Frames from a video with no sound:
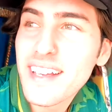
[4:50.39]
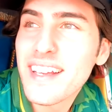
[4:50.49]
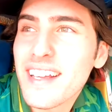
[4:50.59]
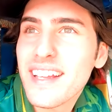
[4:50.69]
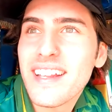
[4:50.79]

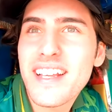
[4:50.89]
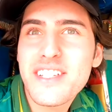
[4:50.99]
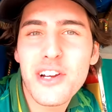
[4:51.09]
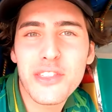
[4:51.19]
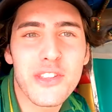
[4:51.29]
Okay.
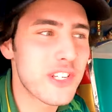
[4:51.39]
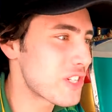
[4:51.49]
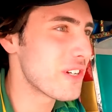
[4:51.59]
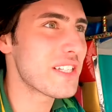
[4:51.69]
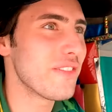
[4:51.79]
Let's go through the
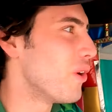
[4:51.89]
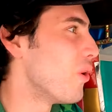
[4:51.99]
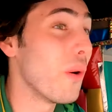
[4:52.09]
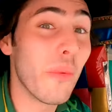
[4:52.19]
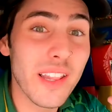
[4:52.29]
streets of Lahore.